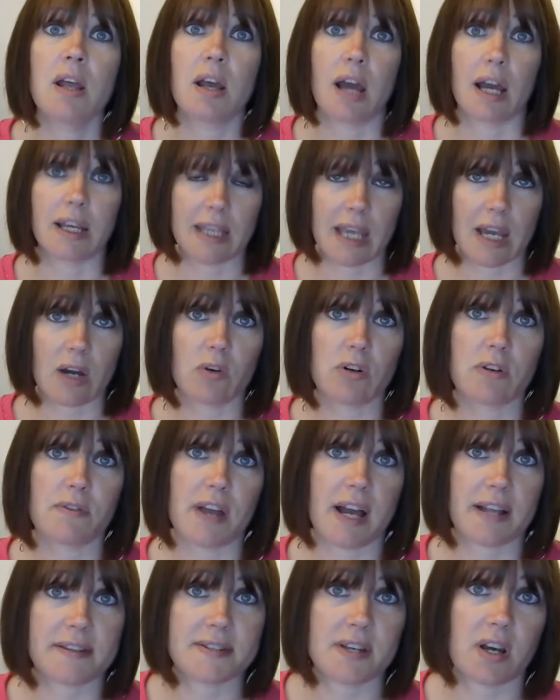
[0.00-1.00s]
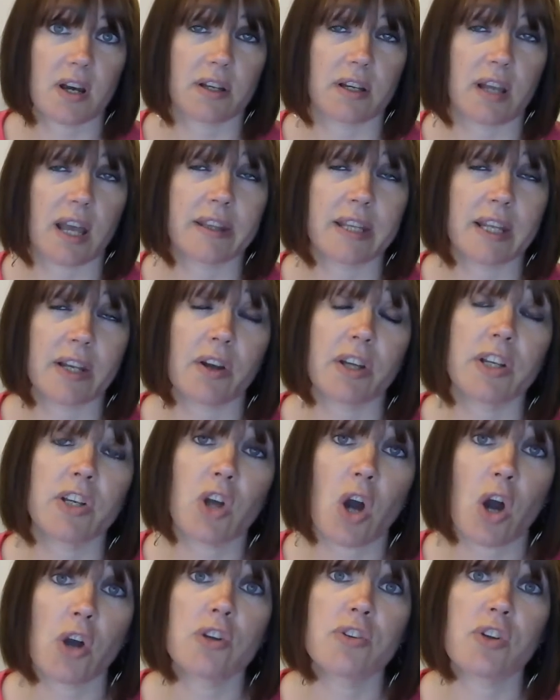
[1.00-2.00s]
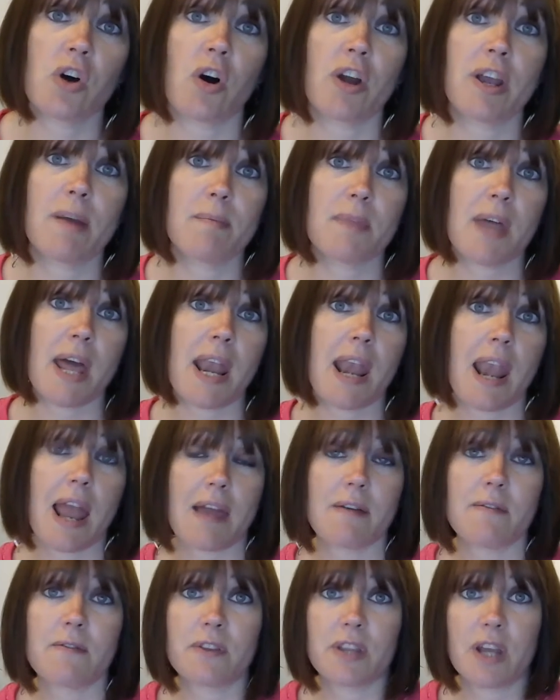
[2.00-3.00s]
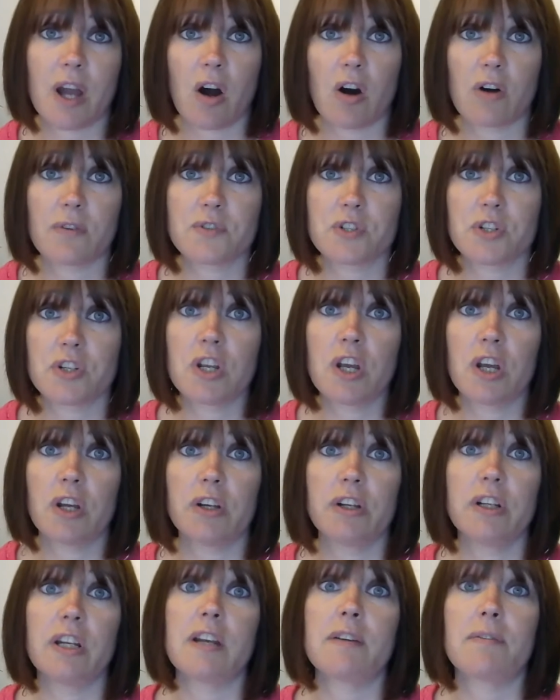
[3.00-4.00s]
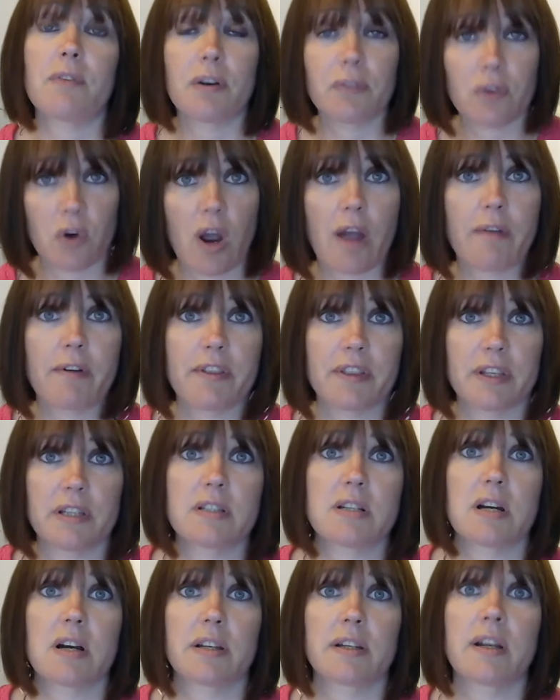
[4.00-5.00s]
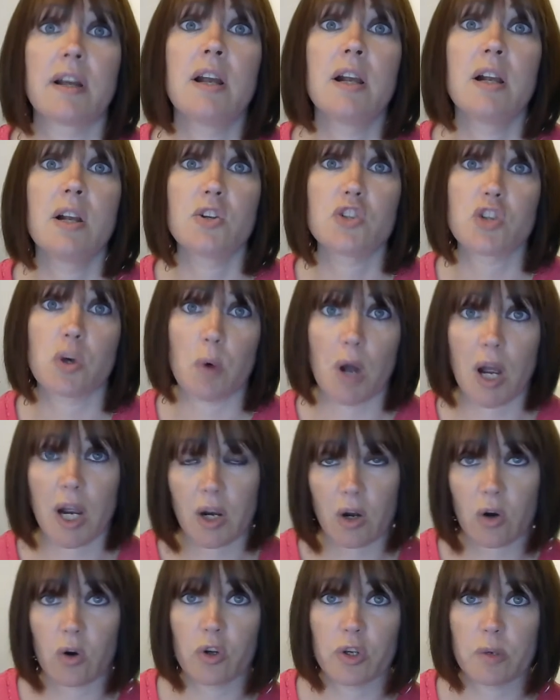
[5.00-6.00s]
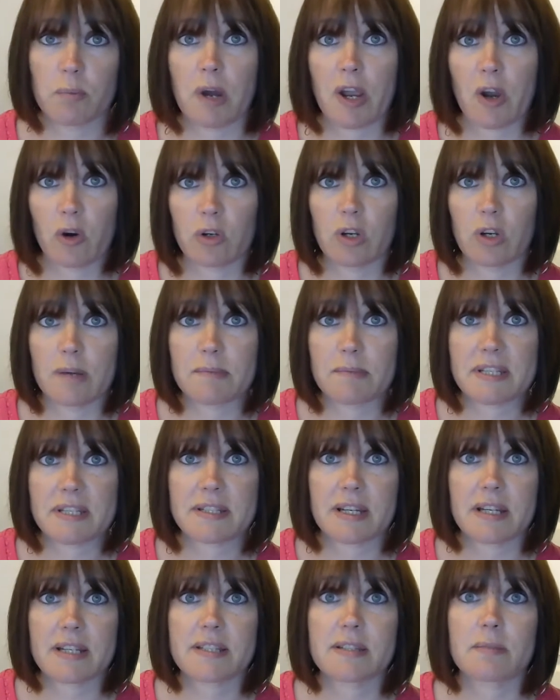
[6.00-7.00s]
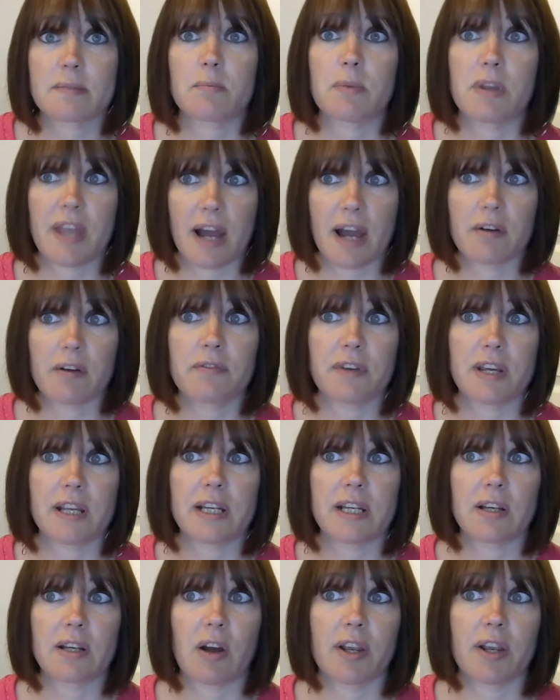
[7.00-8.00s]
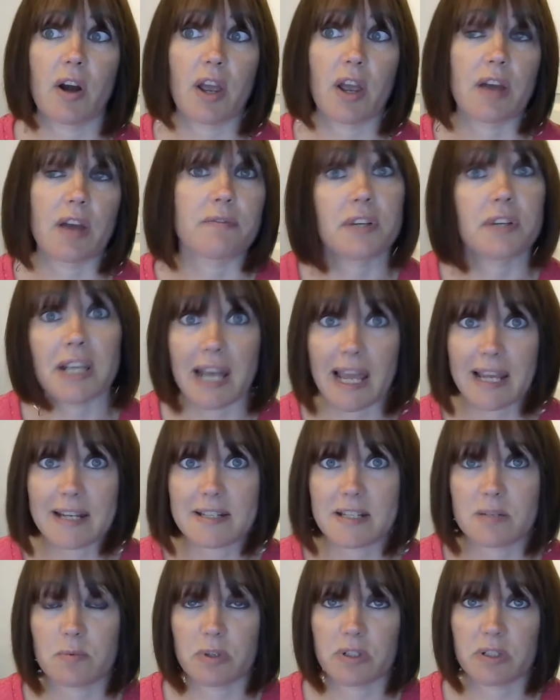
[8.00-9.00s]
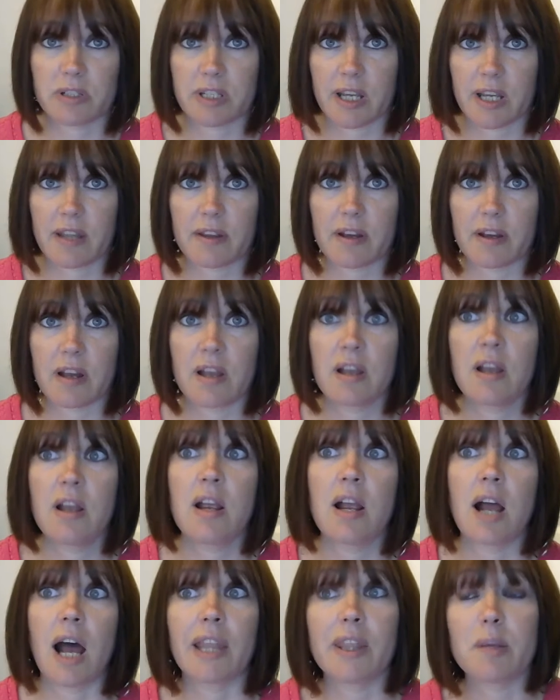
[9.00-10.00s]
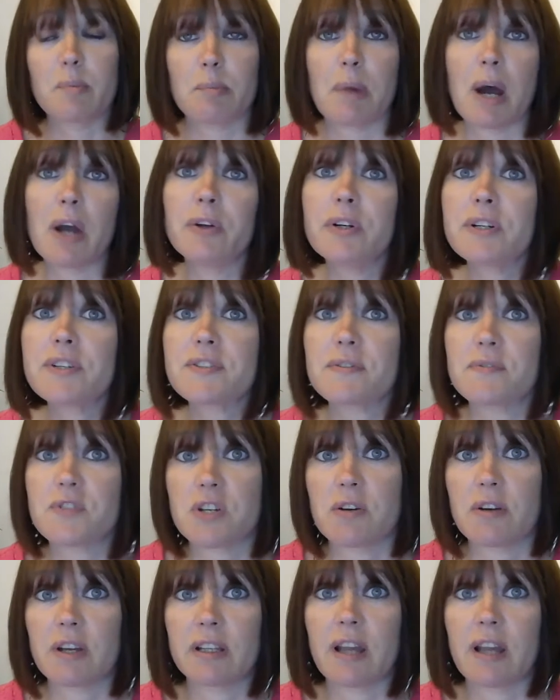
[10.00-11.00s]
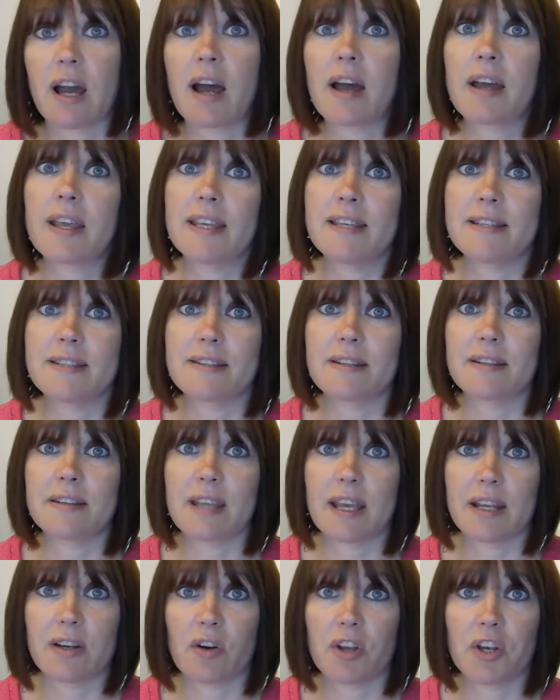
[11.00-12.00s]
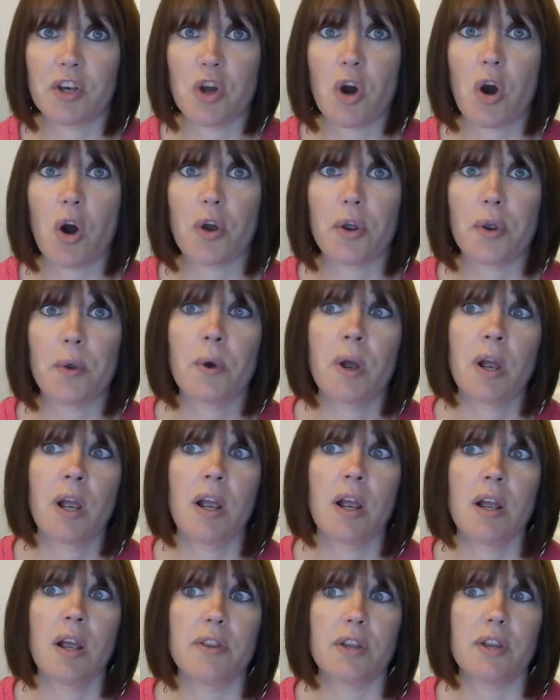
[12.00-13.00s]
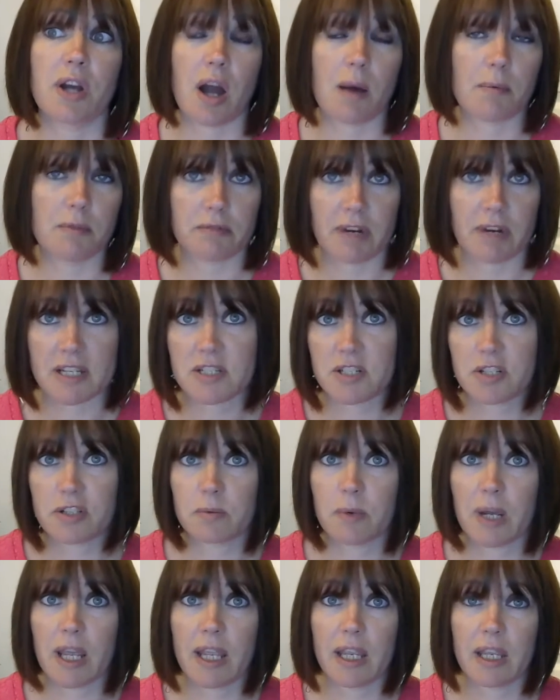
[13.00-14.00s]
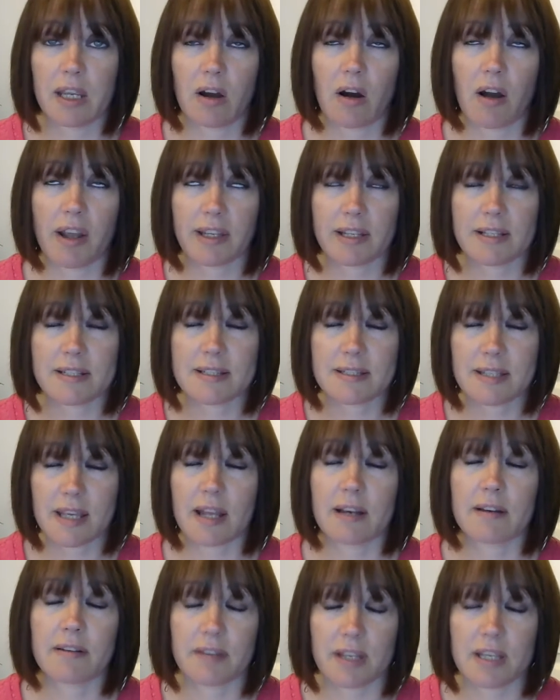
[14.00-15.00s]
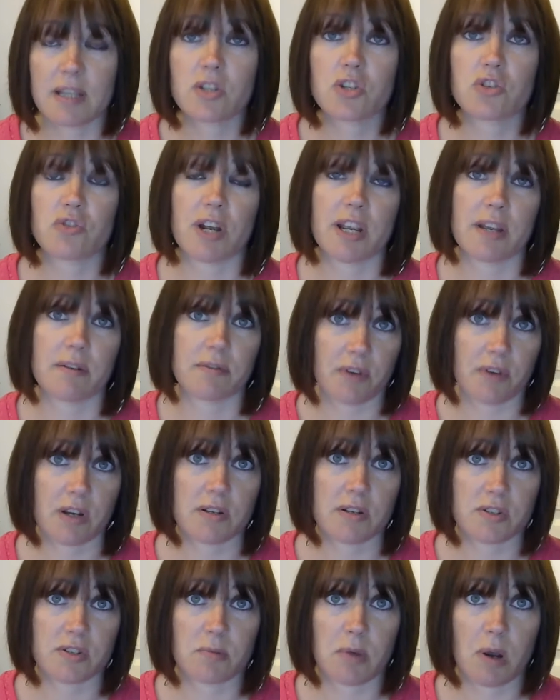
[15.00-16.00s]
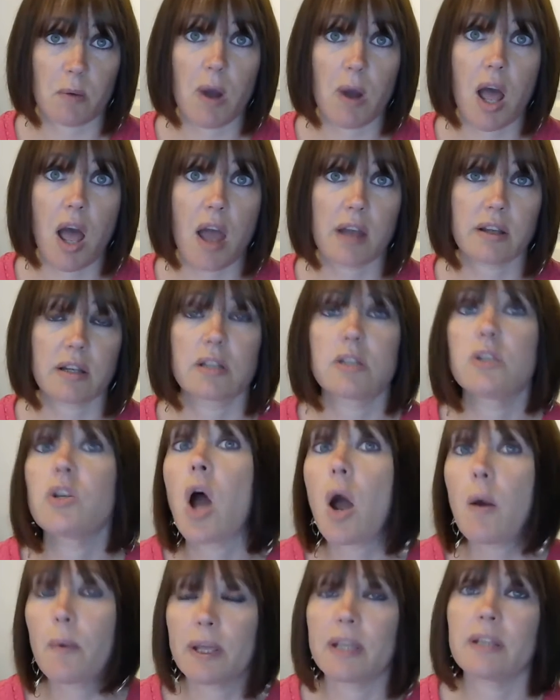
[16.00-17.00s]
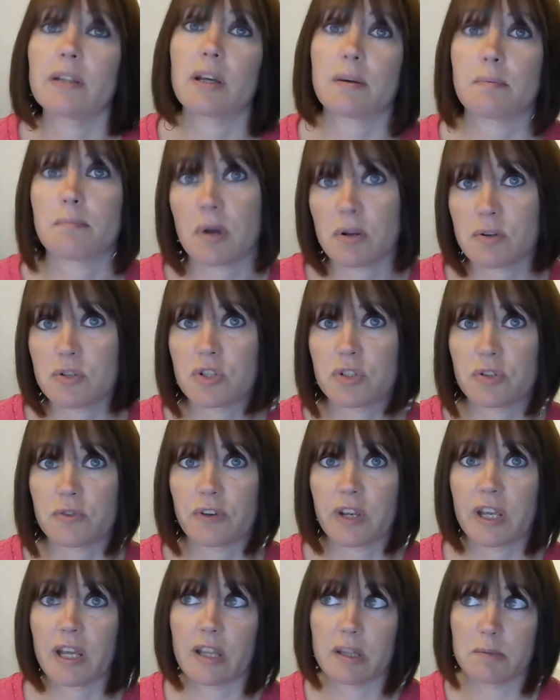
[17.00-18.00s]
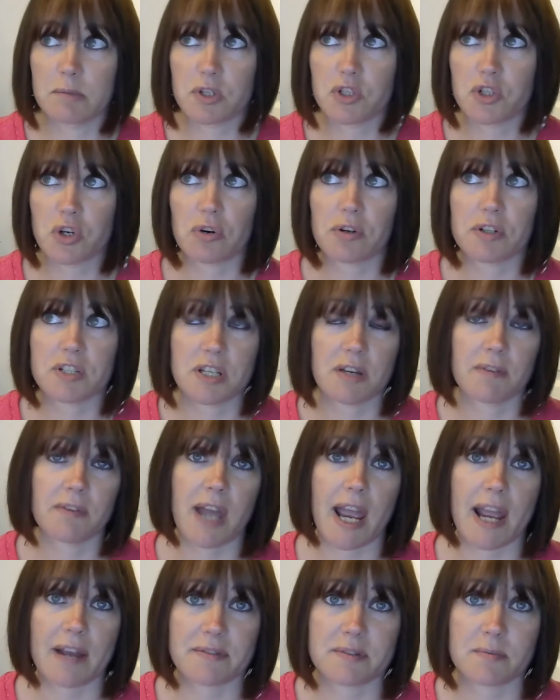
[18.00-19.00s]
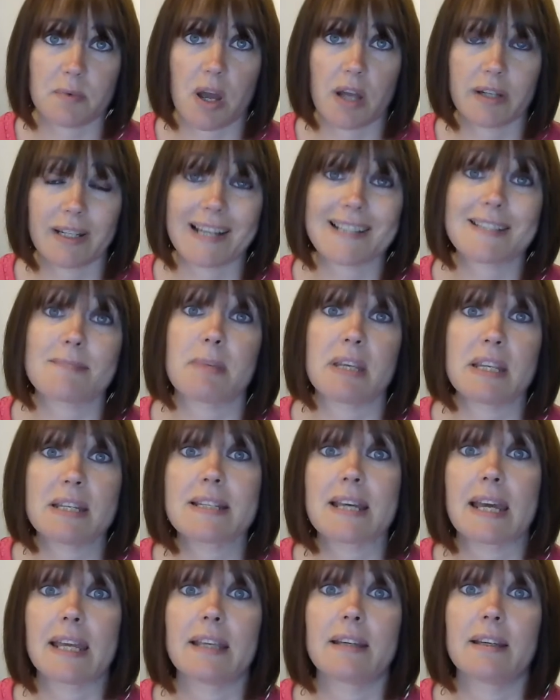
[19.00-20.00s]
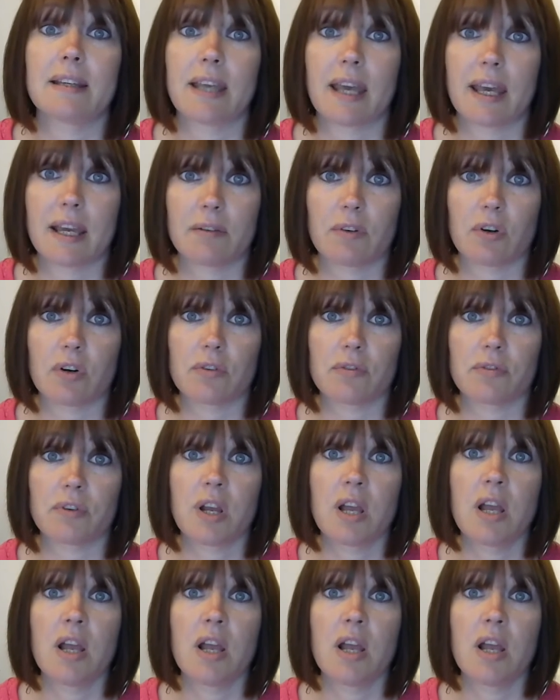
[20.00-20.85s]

and get all of that done. And then I know that I am then left for the afternoon, if I've got everything done, to work on my online business without feeling like I have neglected one or the other. And the bonus of doing that is that then I know that come the rest of the week, I can sit and think straight and focus on my work, knowing that most of it and the majority of the housework has been taken care of.